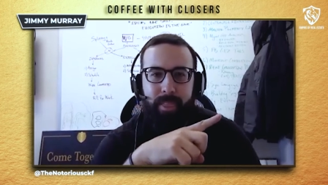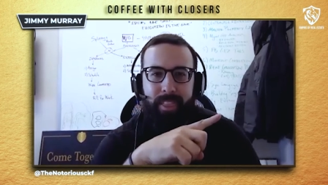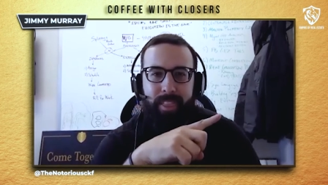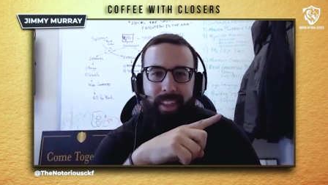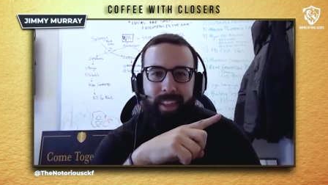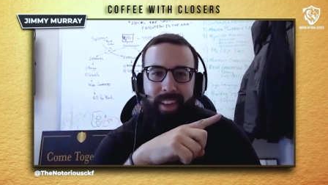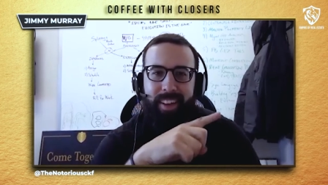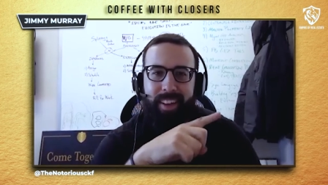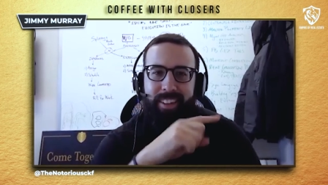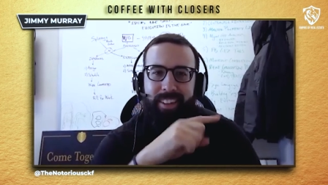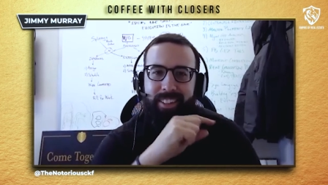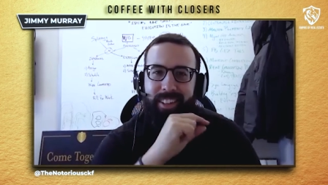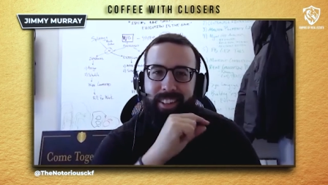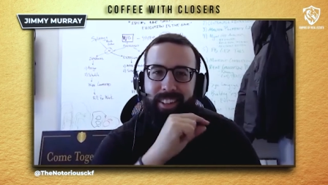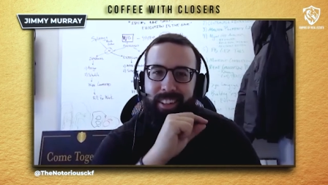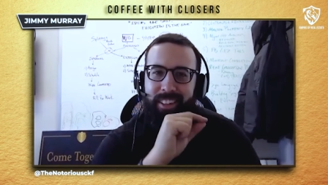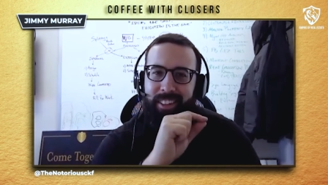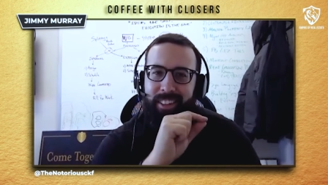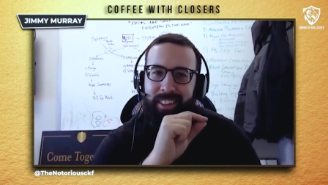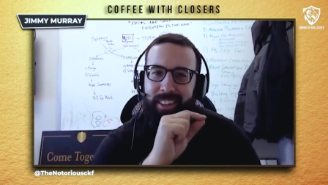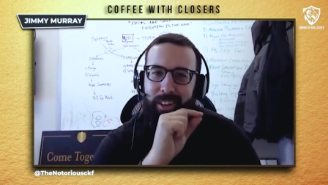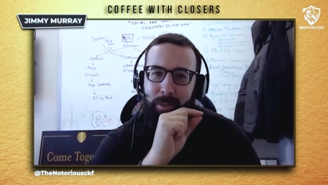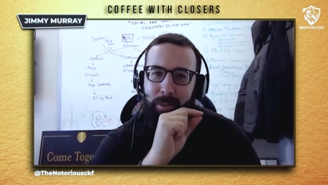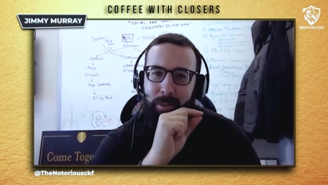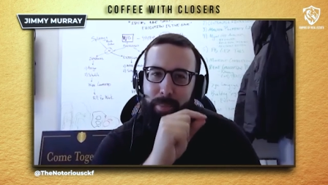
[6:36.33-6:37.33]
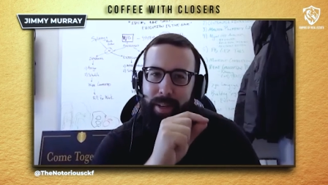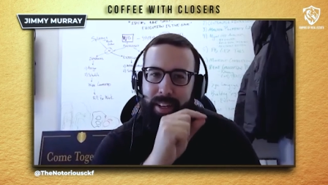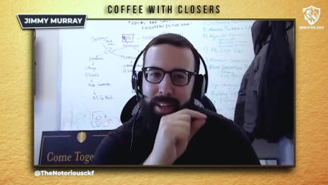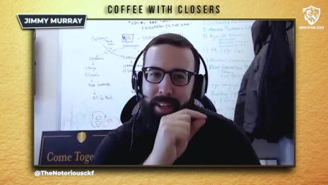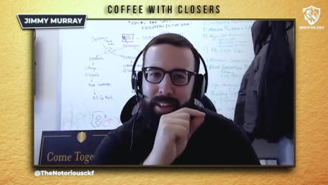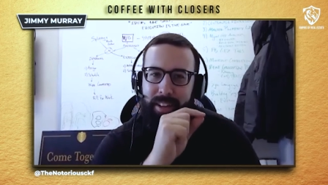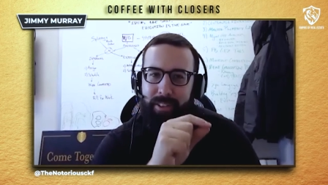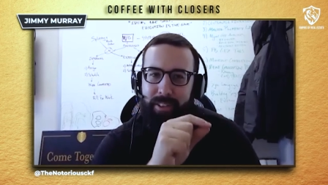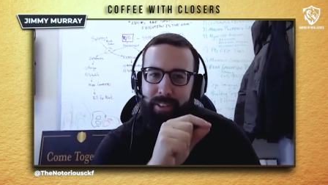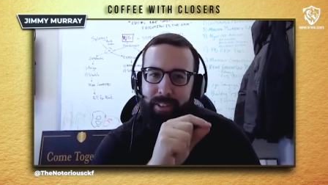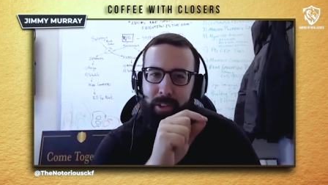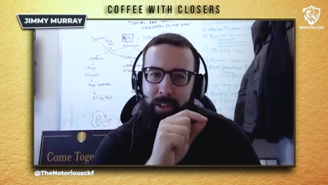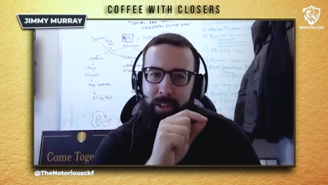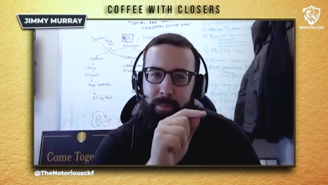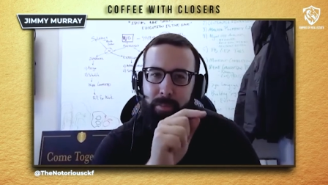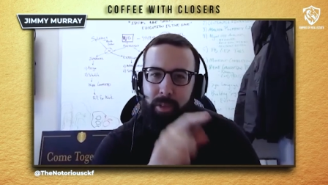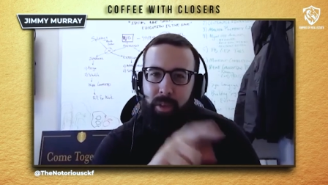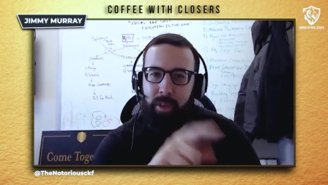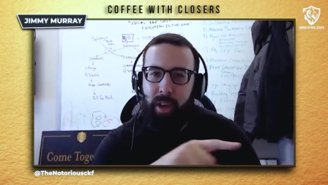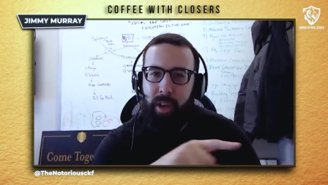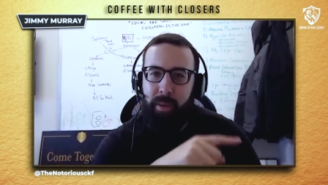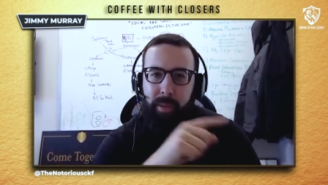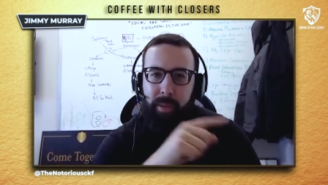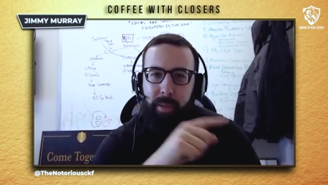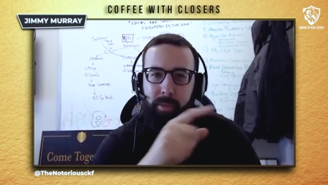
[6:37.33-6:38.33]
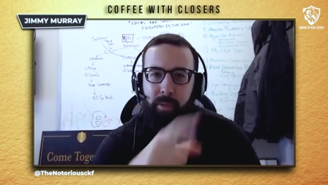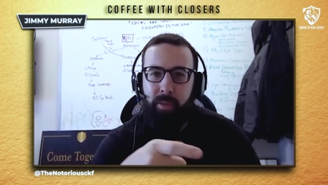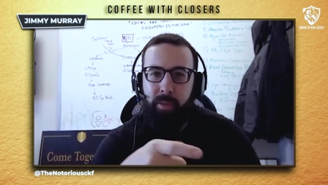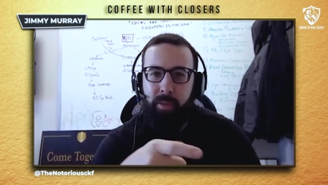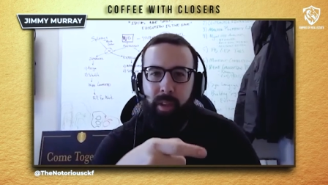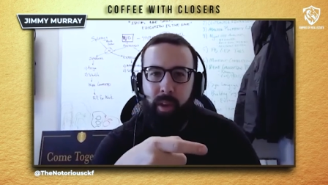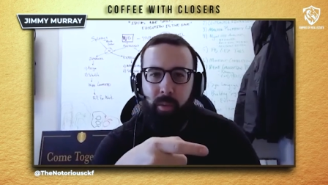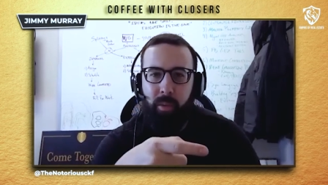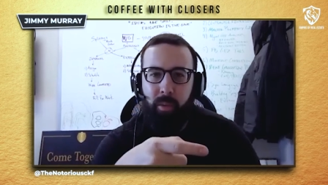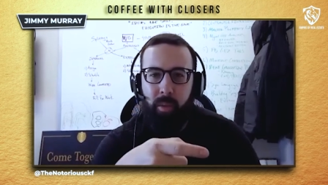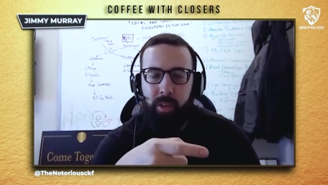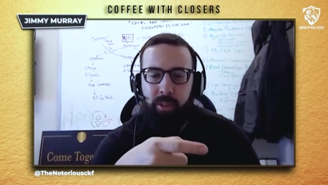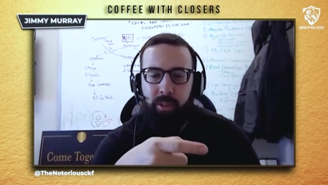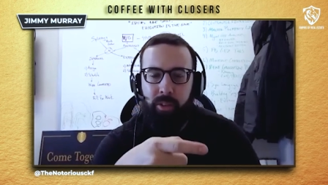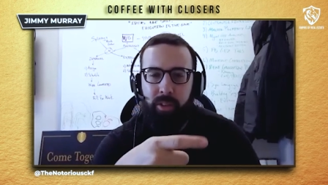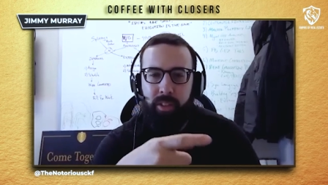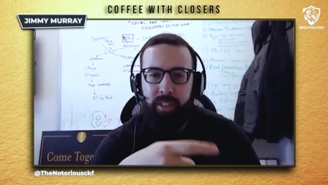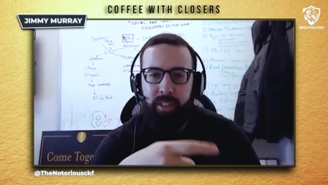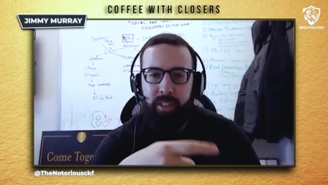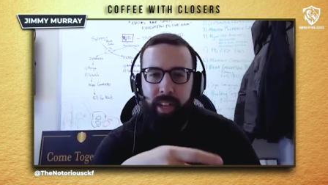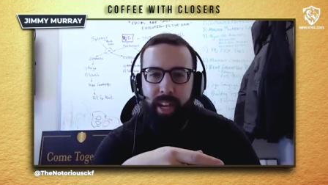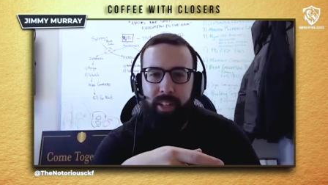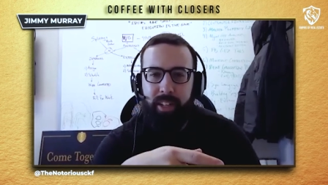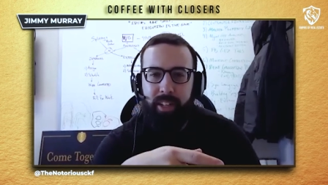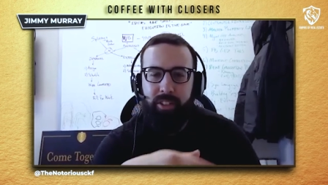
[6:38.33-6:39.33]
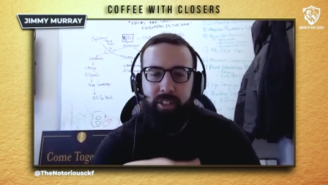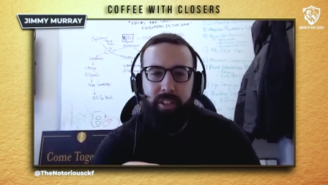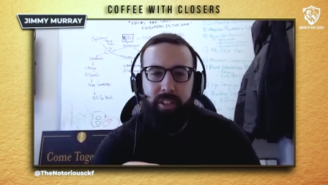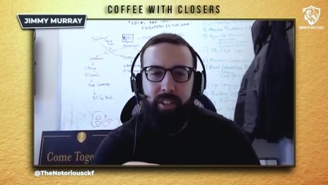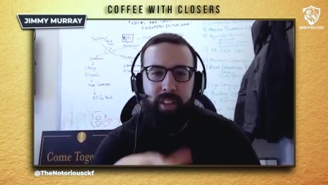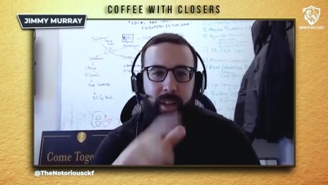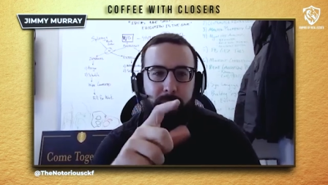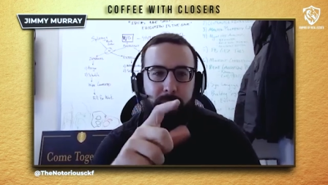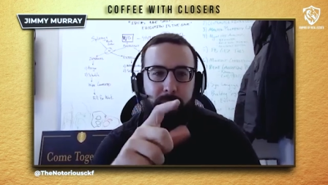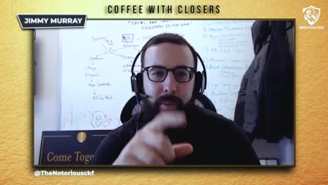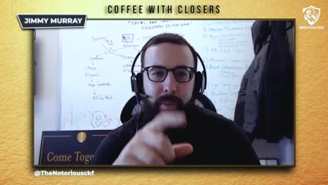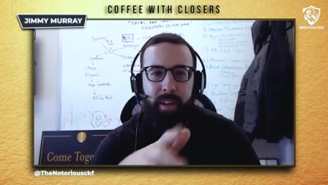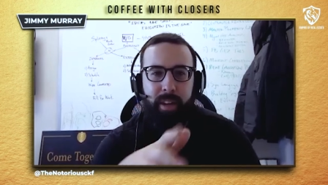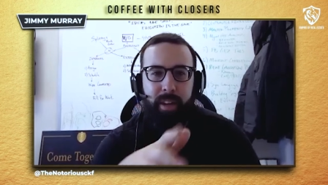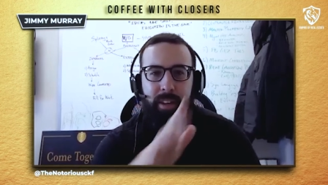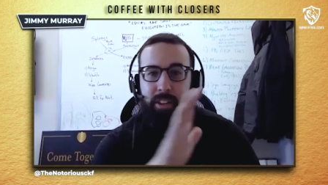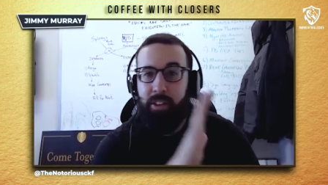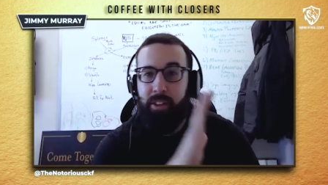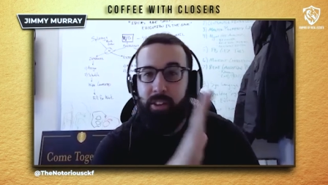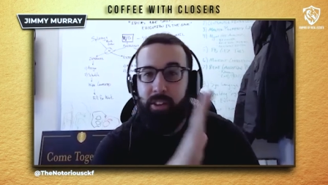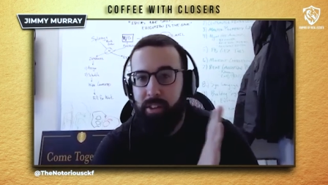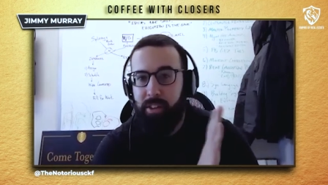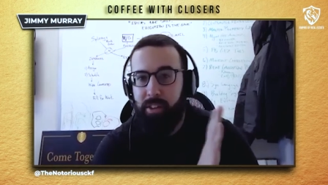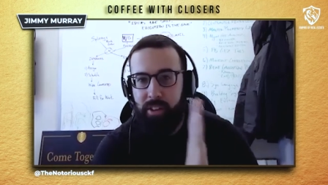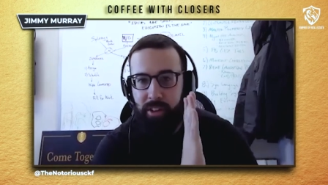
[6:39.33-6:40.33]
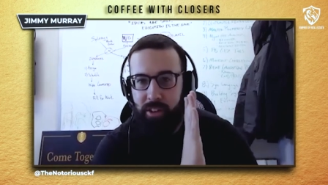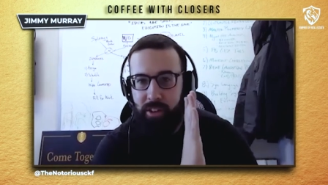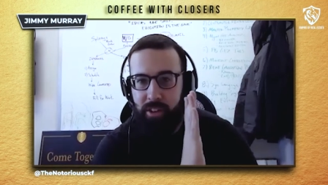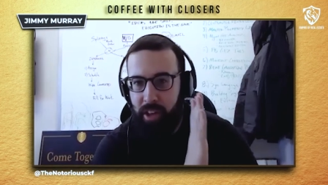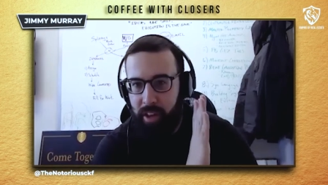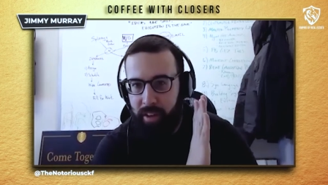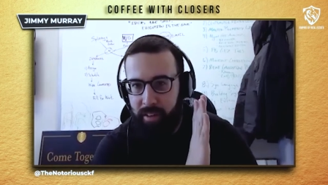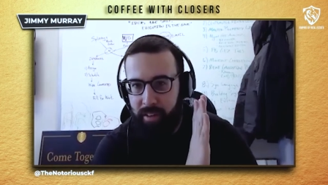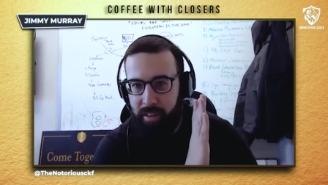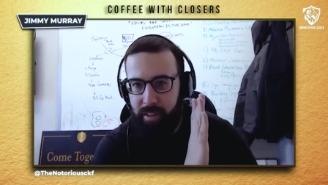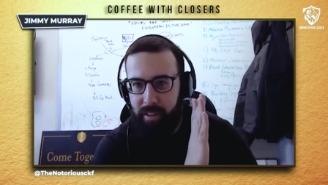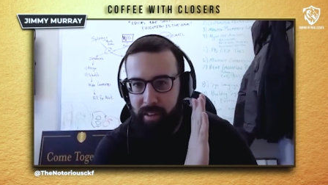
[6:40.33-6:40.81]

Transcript: that is a little bit difficult, but you help them through that one transaction and you get paid and you're done.